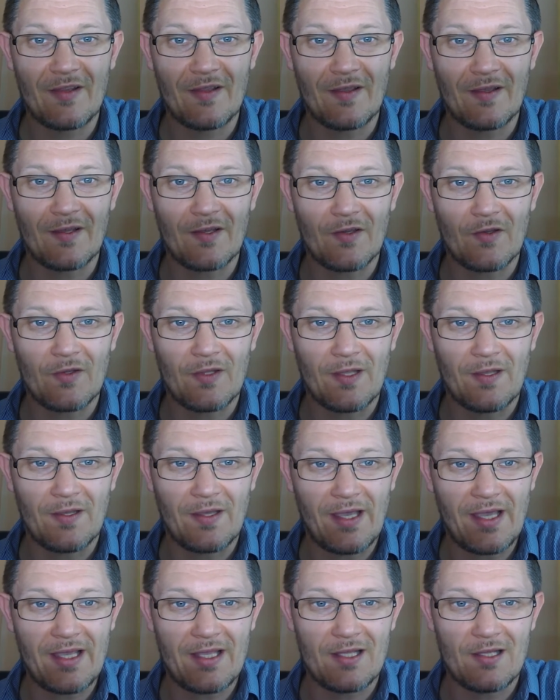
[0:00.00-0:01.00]
a good
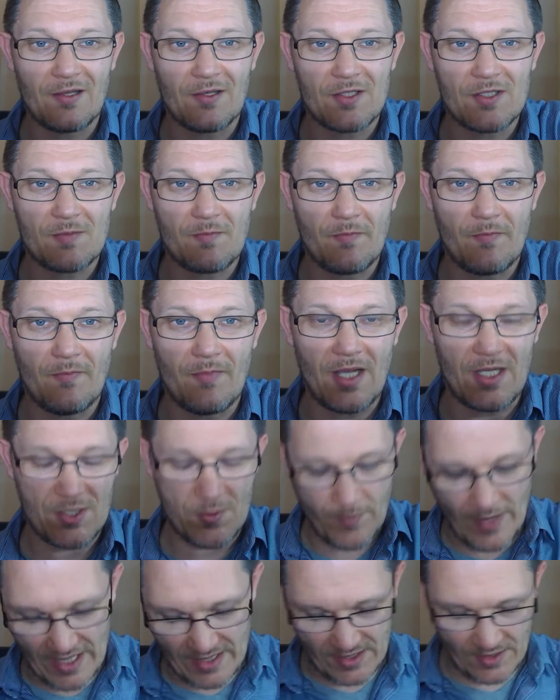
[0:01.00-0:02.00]
look. He looks much
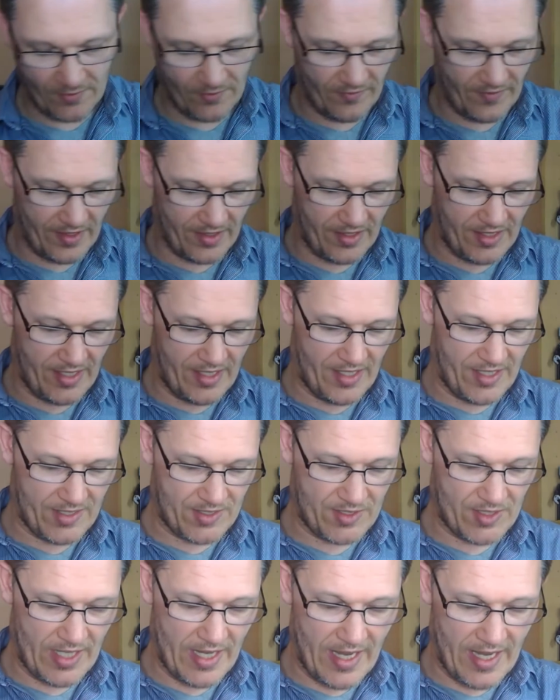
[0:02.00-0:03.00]
better without the ears.